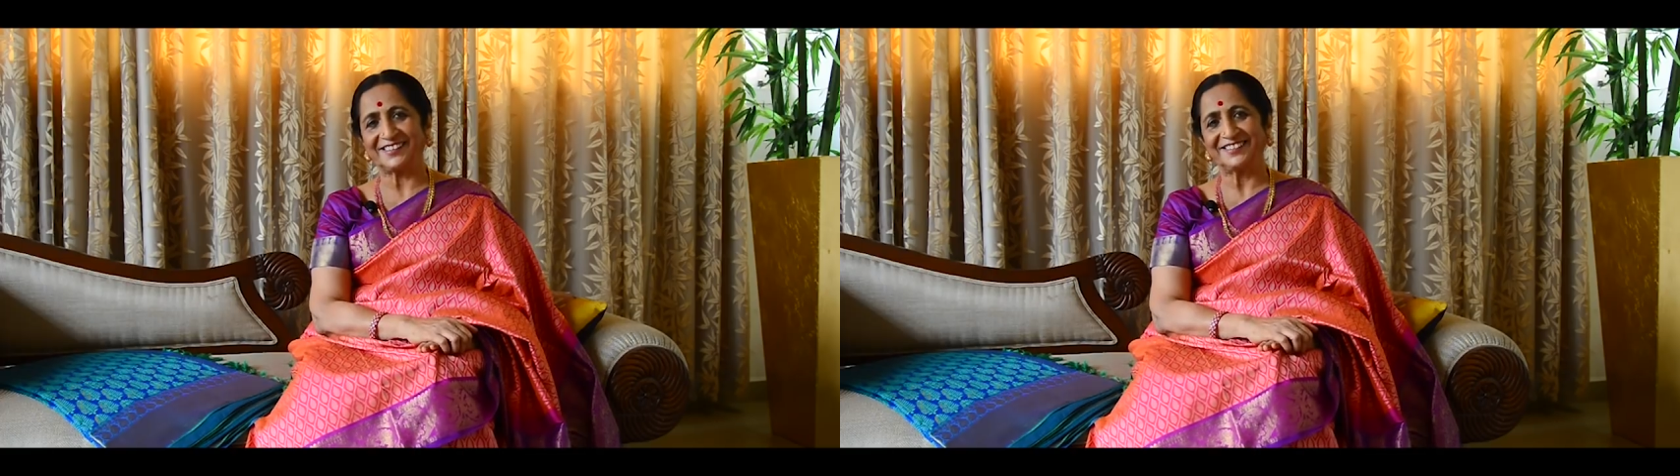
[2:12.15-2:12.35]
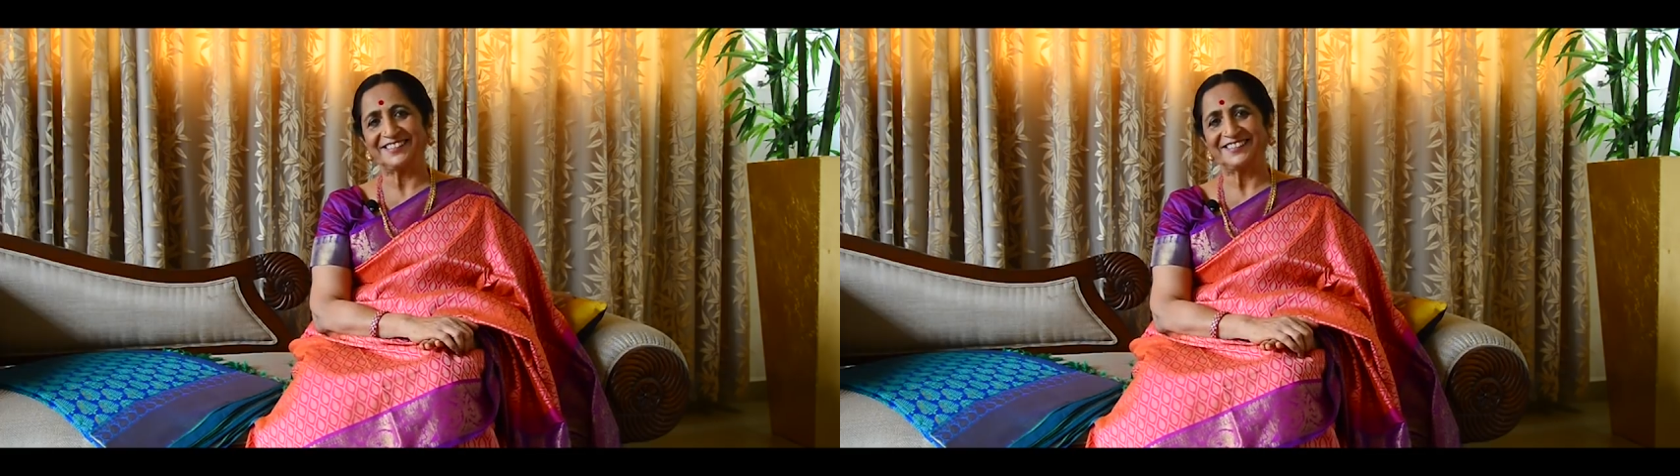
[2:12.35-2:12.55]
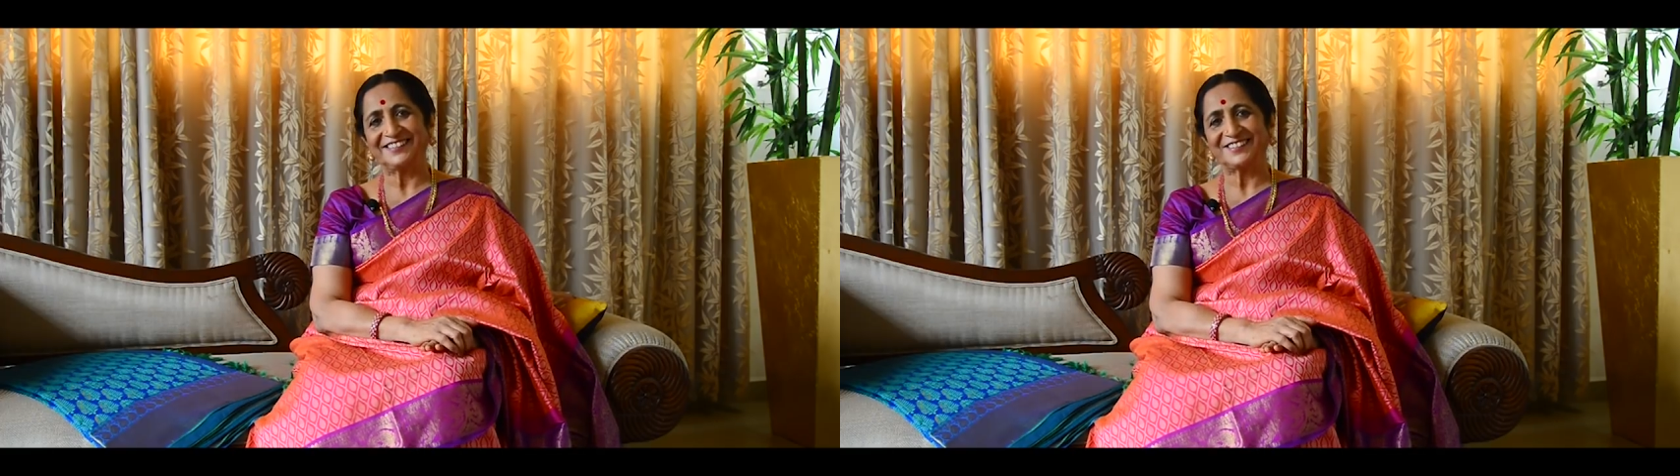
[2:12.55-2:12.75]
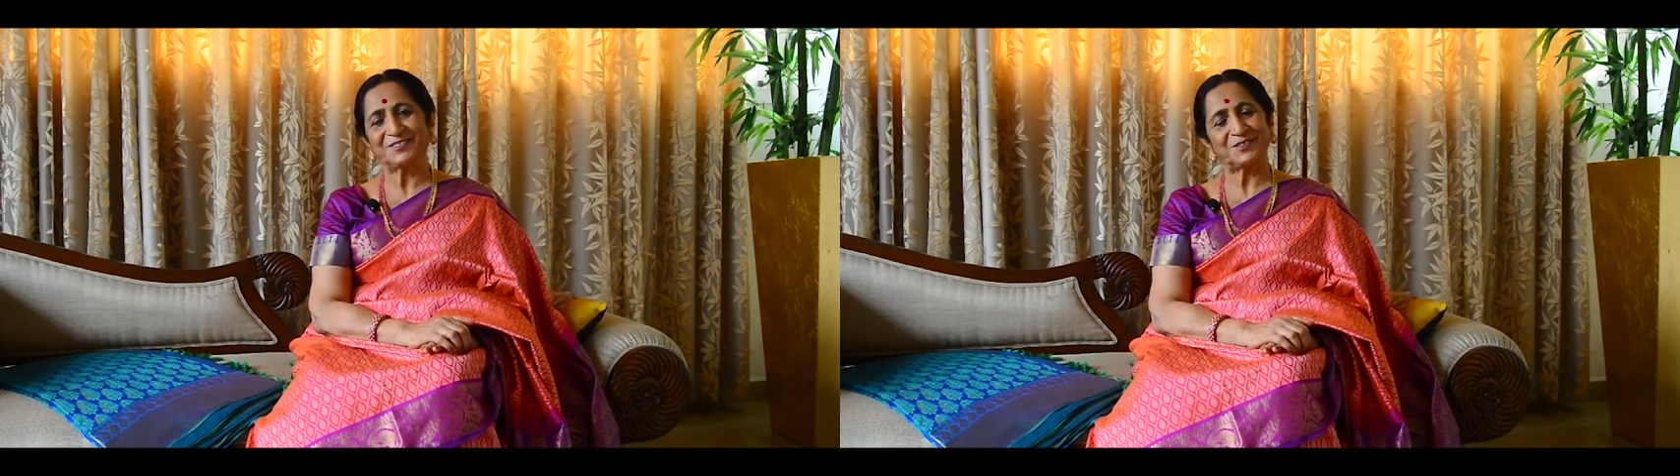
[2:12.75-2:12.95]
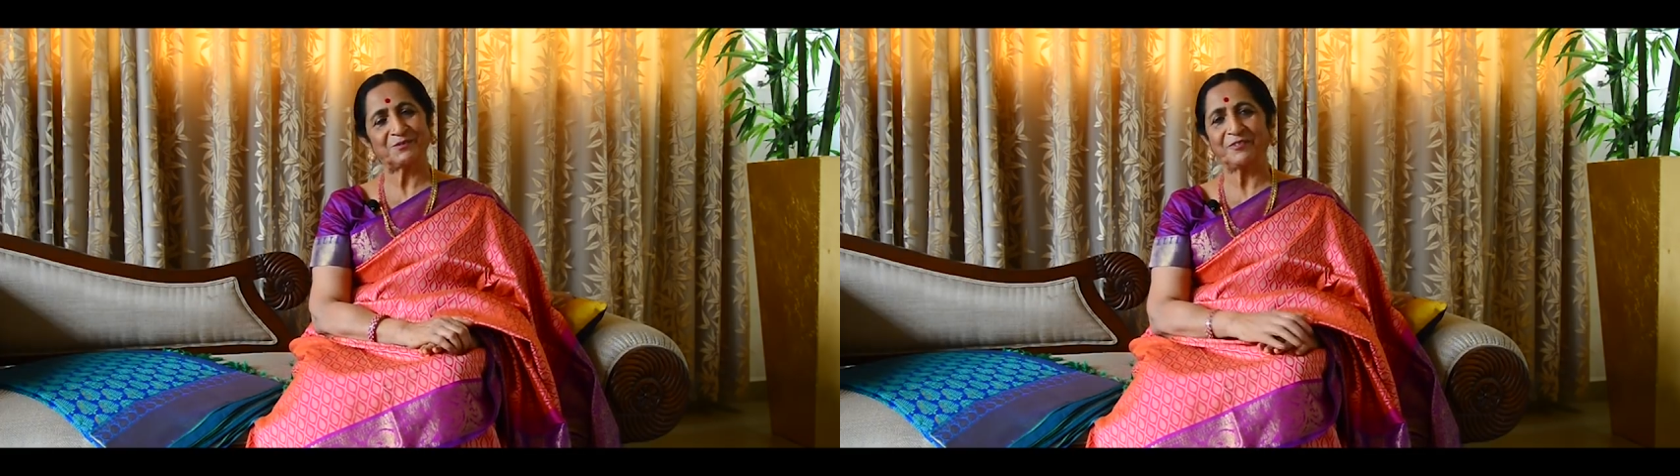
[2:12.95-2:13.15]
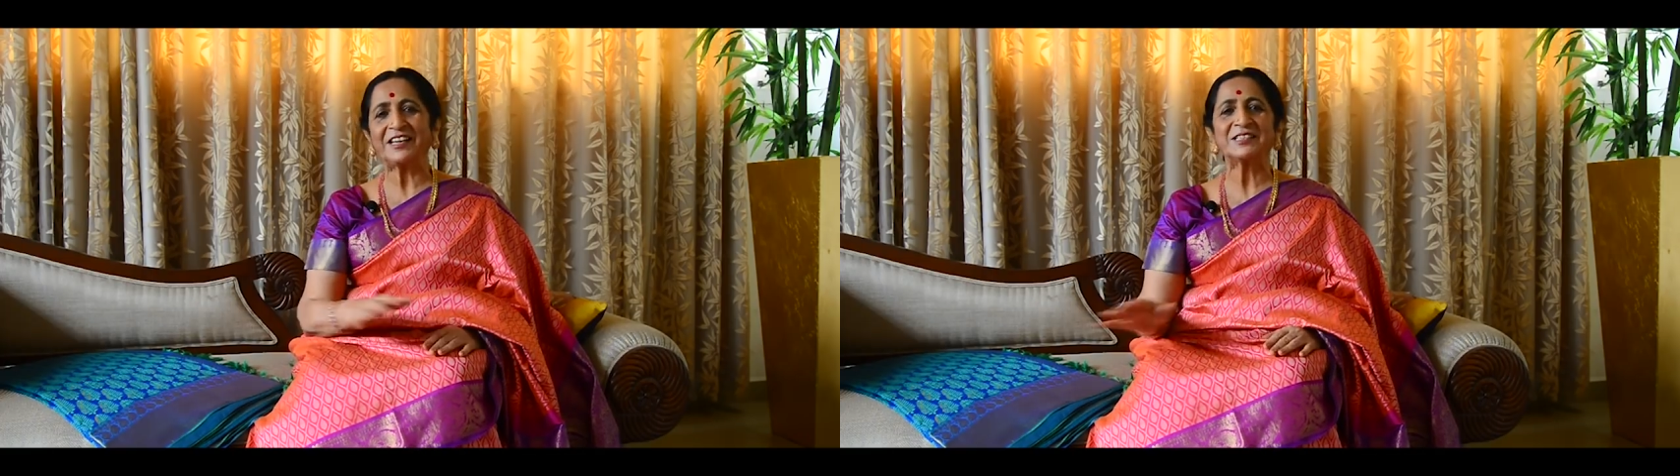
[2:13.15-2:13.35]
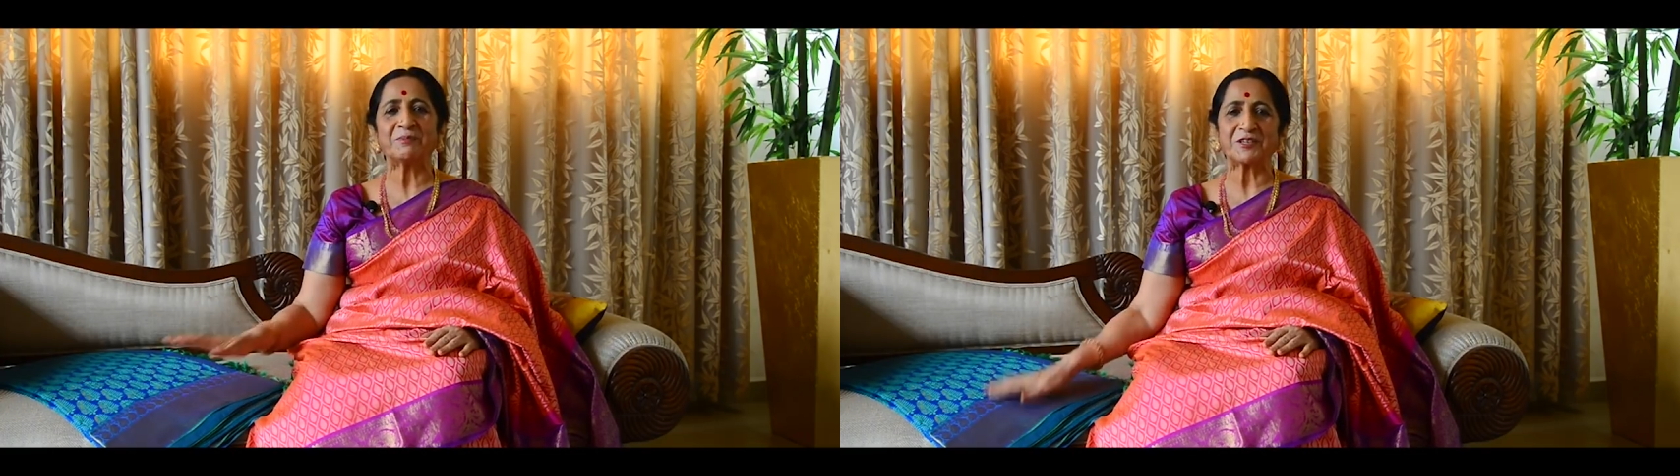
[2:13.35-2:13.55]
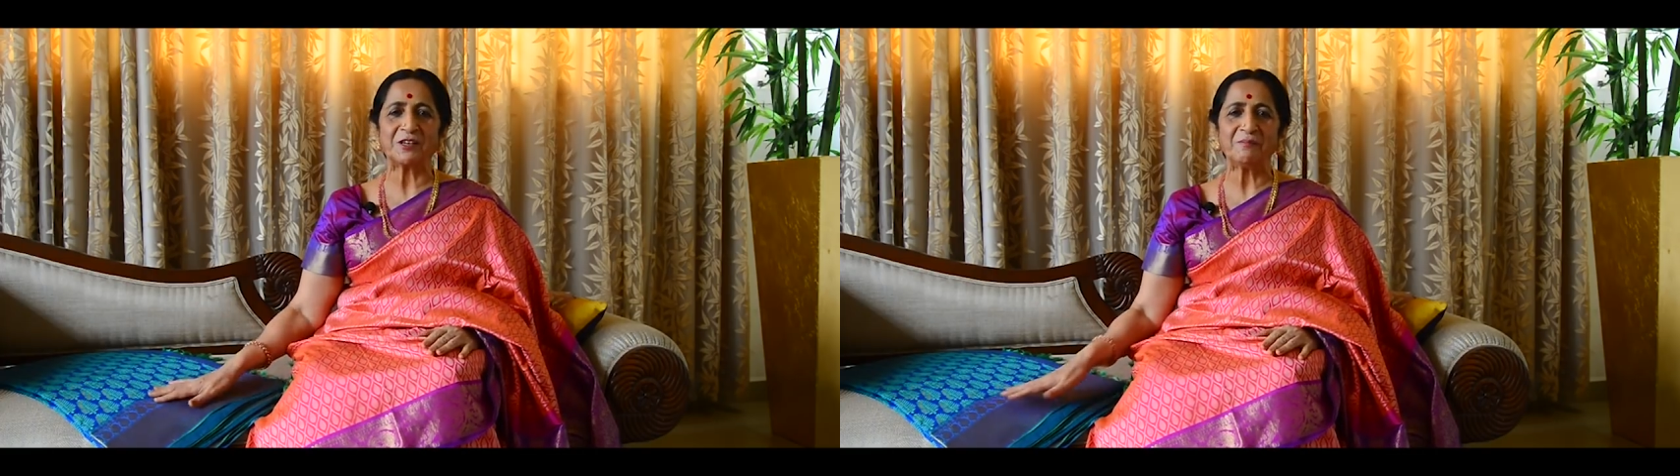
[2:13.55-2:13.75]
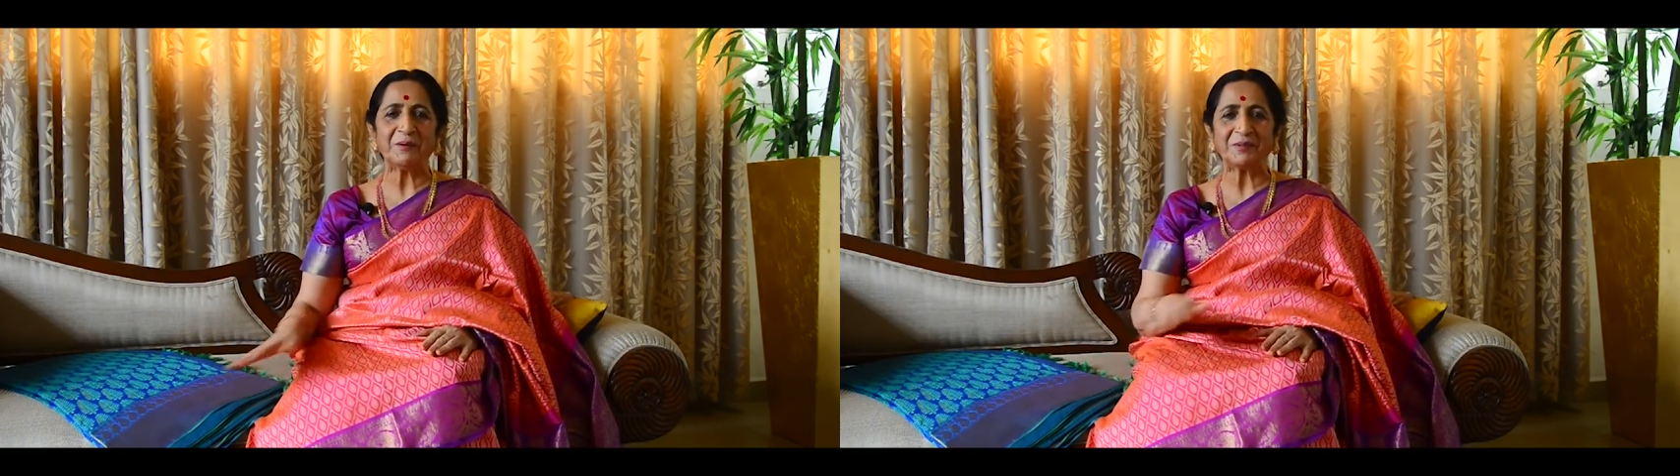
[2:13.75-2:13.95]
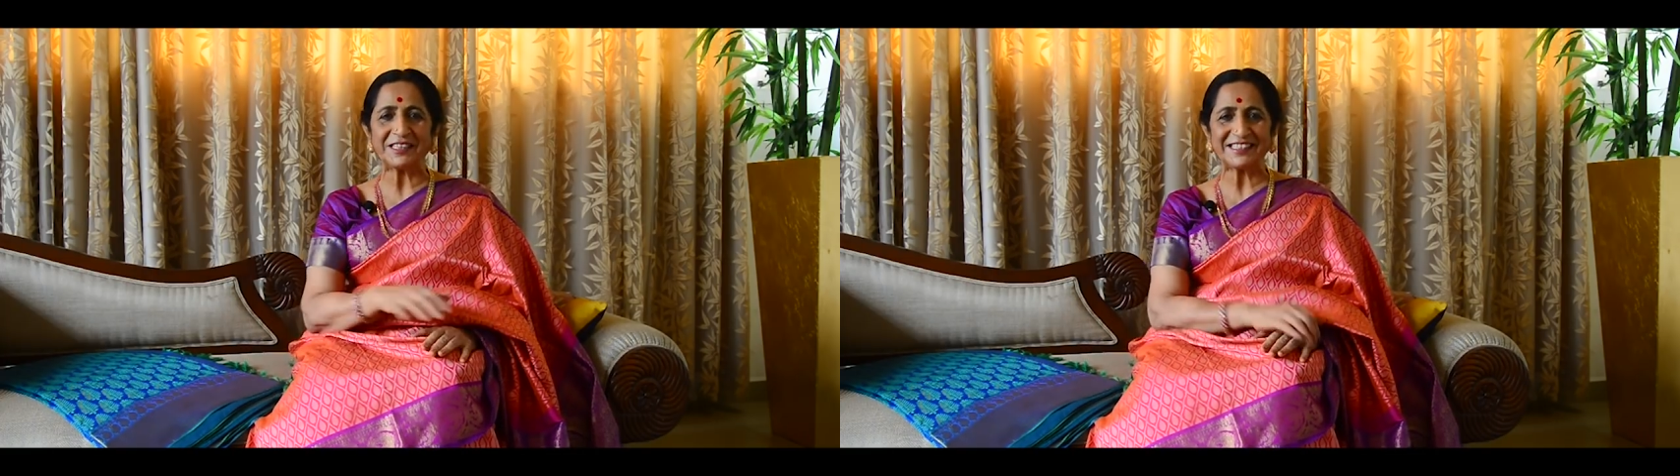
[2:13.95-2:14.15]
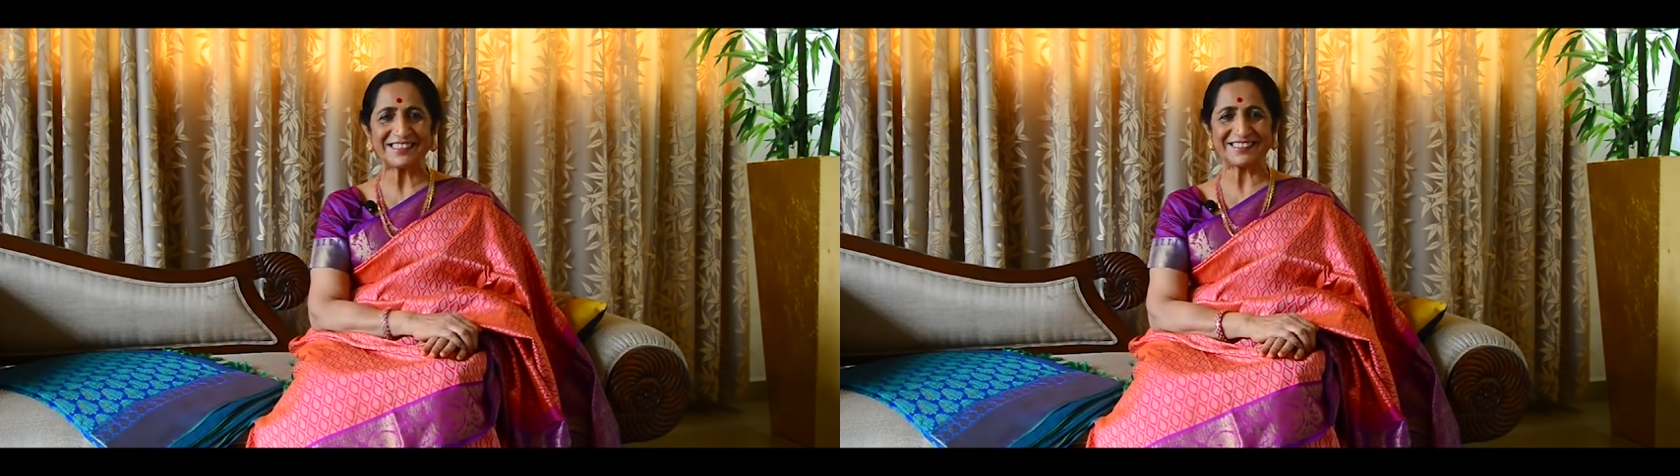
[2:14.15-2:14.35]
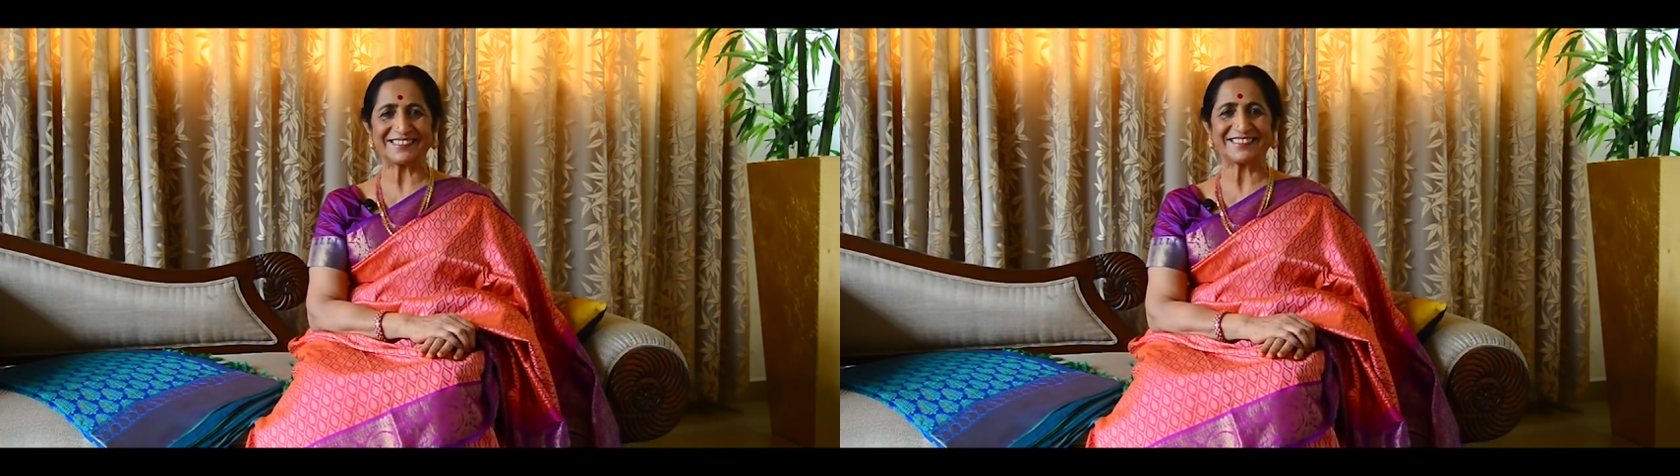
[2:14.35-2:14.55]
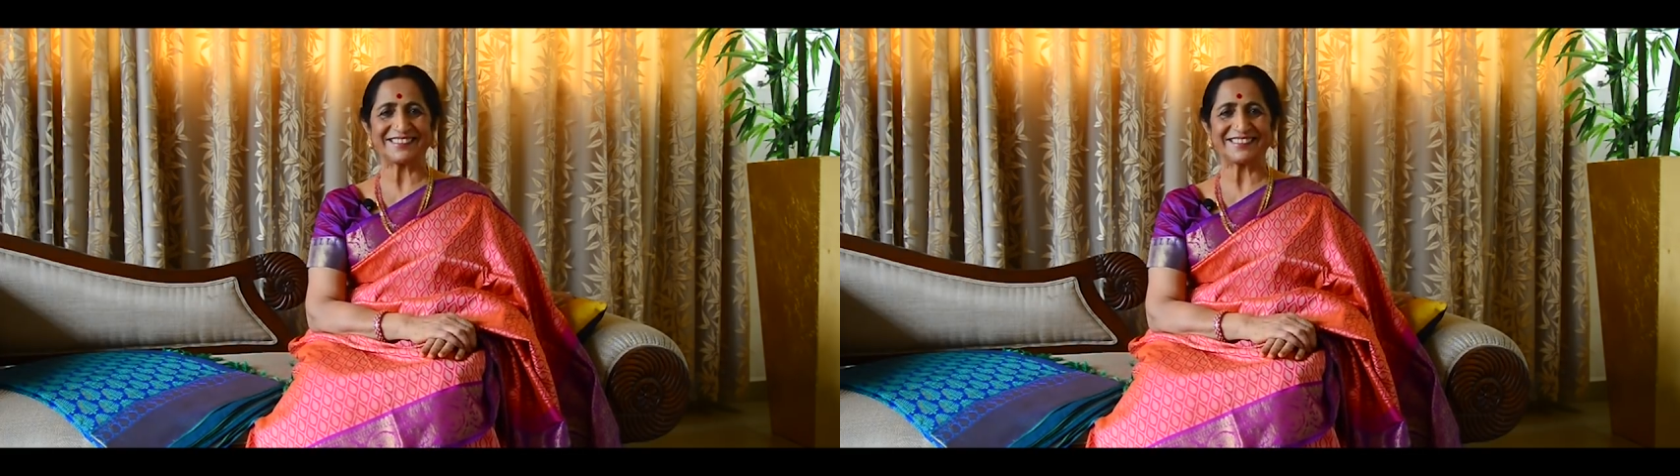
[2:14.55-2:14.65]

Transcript: So it's very special memories.